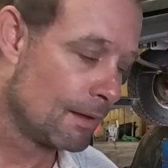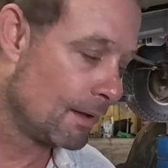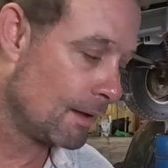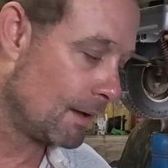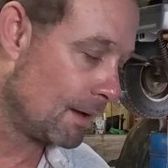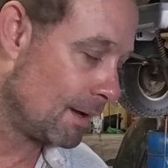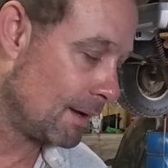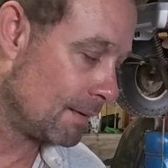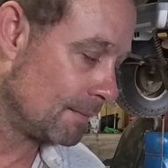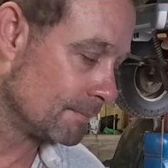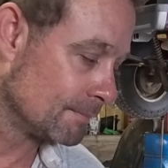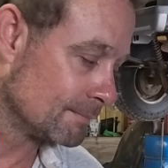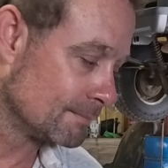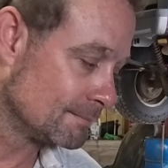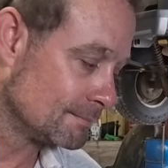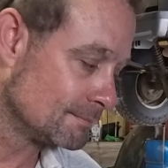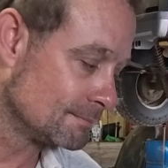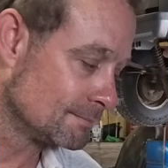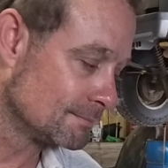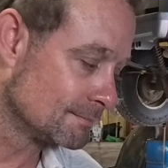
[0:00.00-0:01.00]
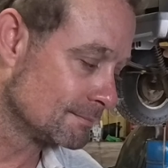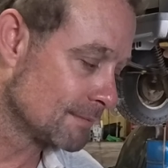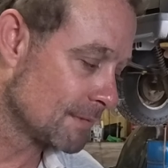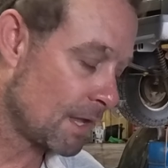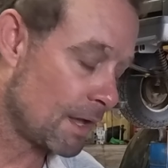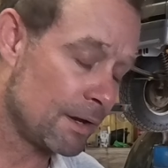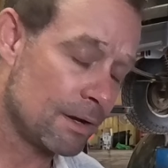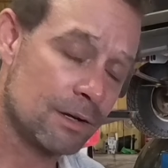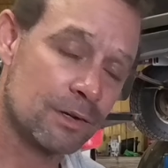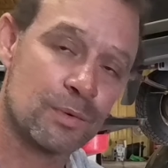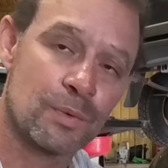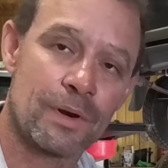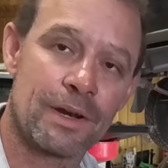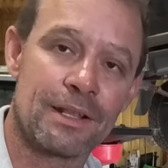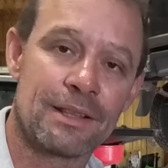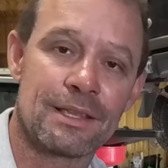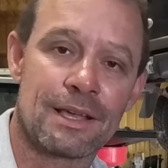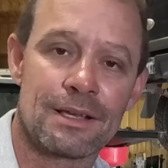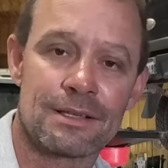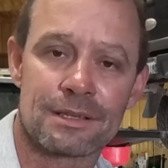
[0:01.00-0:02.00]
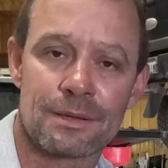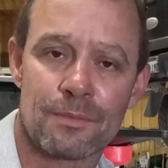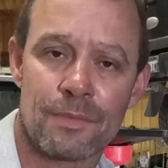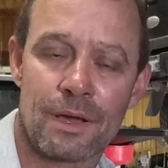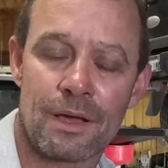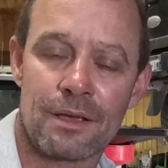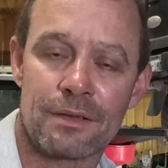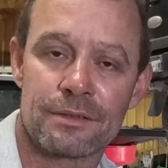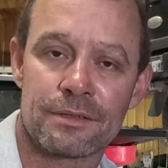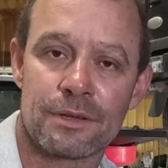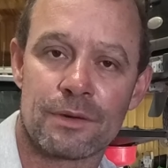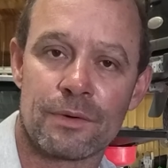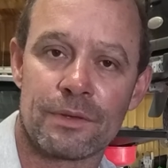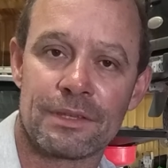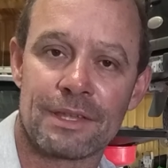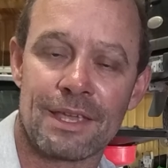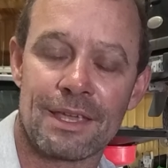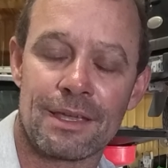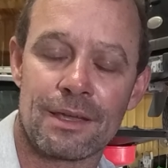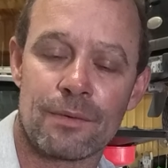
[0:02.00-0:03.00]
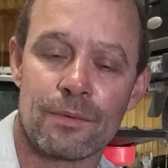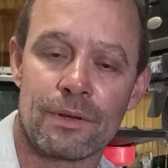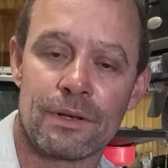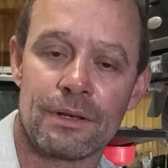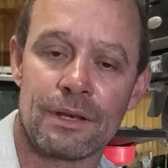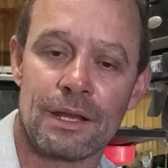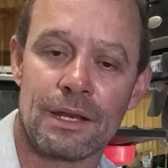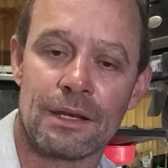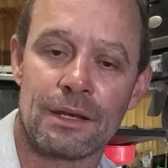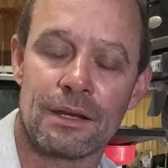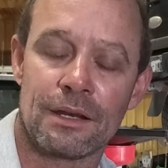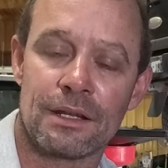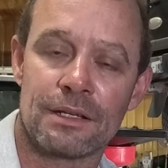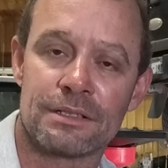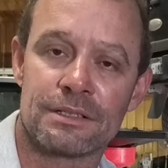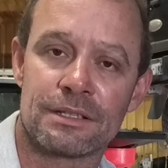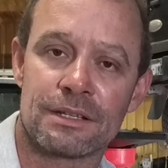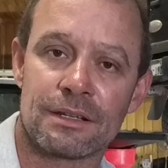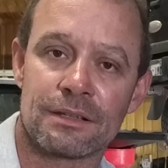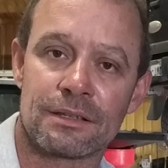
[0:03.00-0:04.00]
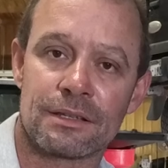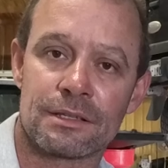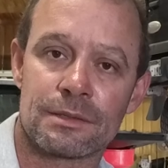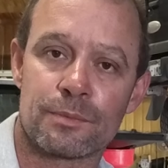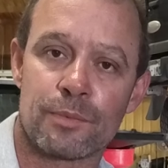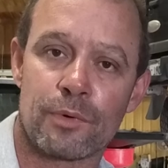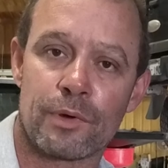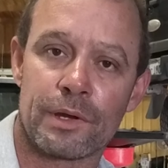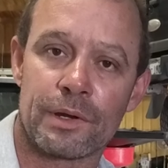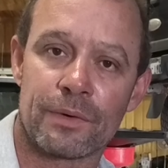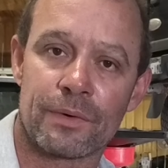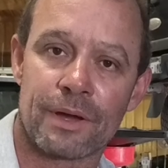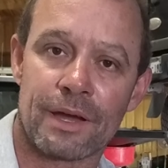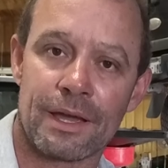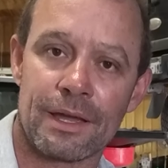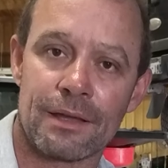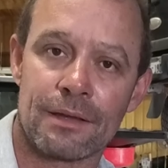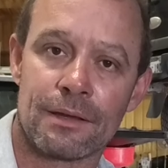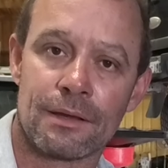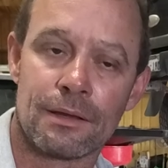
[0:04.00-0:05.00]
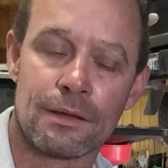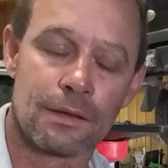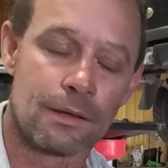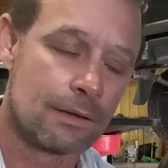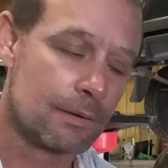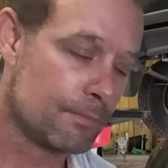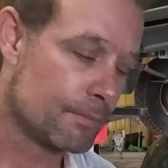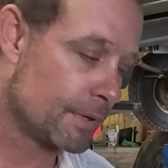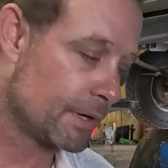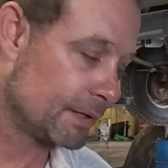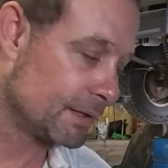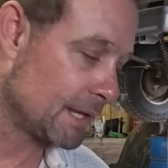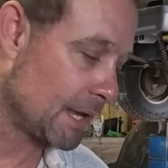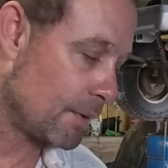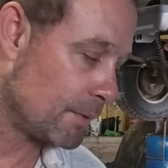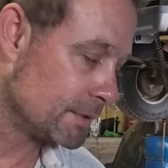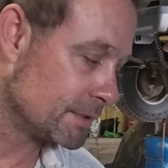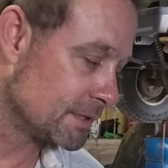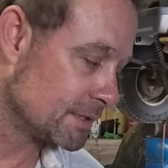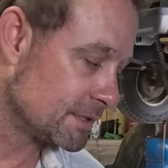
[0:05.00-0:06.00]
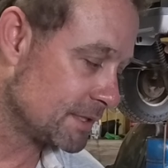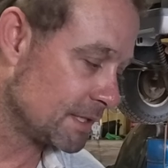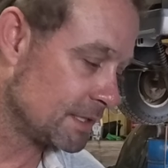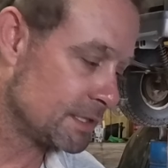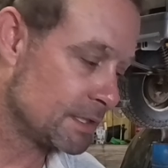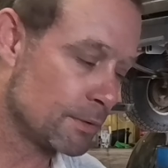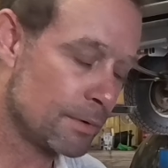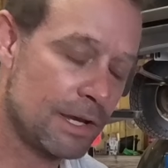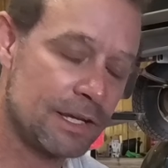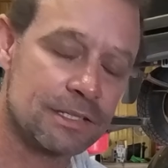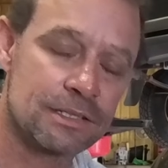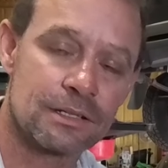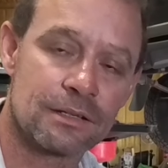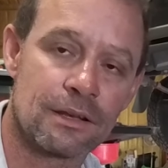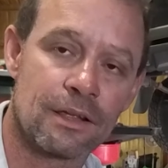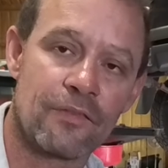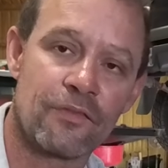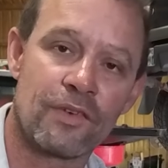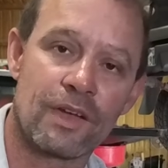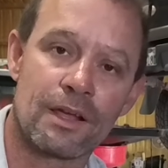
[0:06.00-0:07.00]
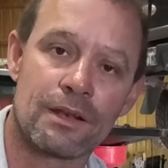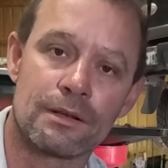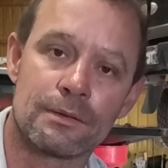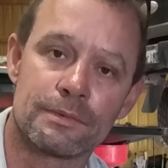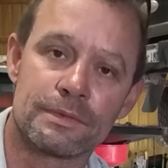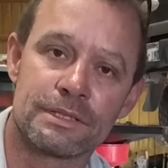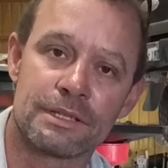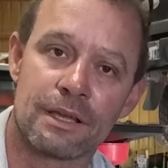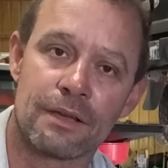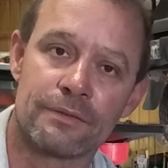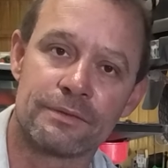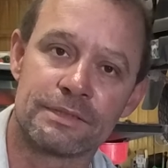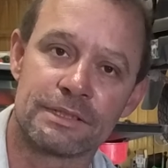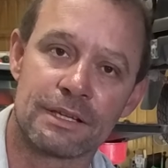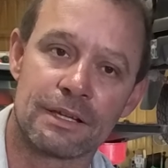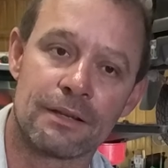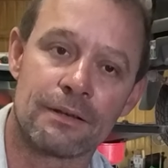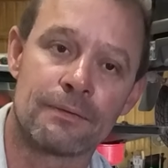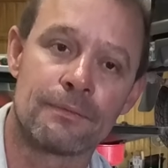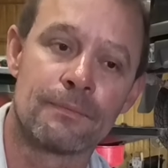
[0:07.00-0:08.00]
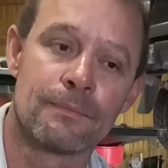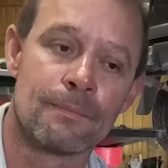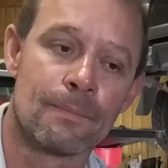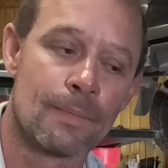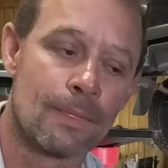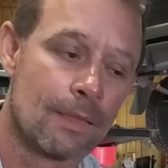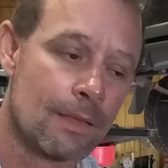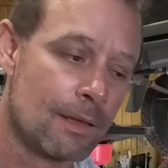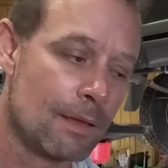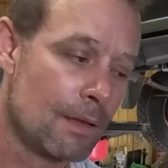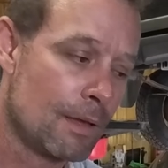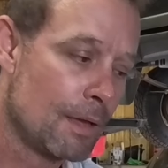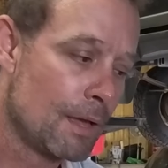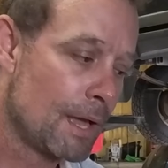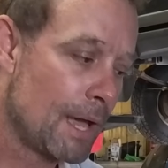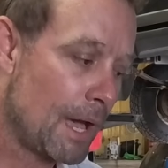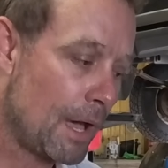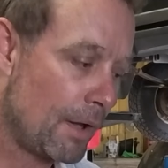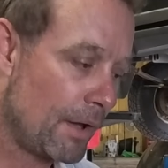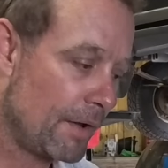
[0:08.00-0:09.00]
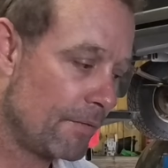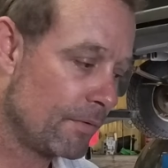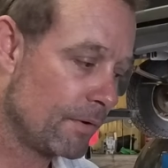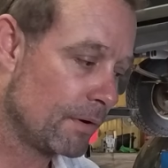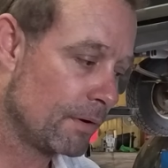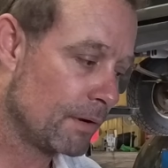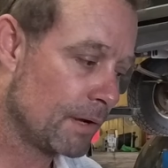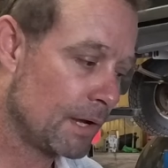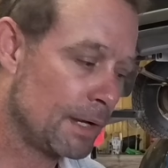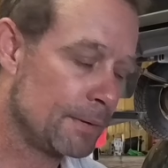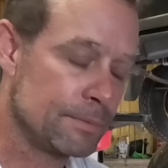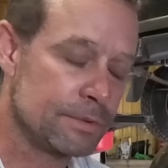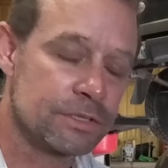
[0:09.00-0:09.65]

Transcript: 120,000 miles, who would think it would need an engine at this point, right? But that was the situation they found themselves in. However, I'm